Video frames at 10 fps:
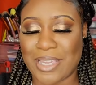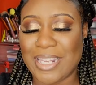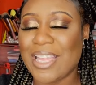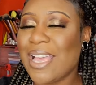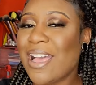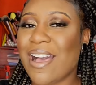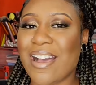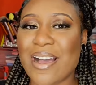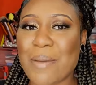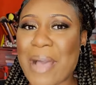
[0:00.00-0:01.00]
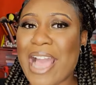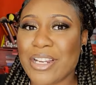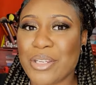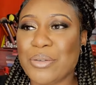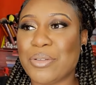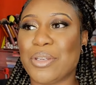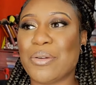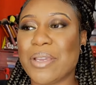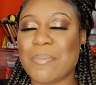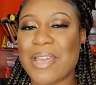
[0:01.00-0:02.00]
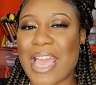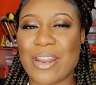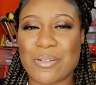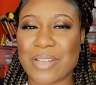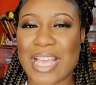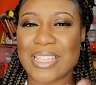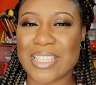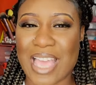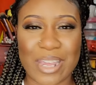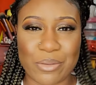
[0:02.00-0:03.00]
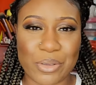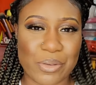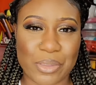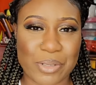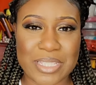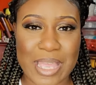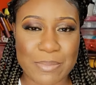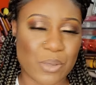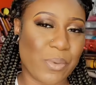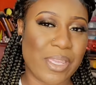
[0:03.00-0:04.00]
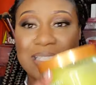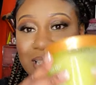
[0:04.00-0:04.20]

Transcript: but um, I do do it, but I don't, I, I don't do it three times a week. I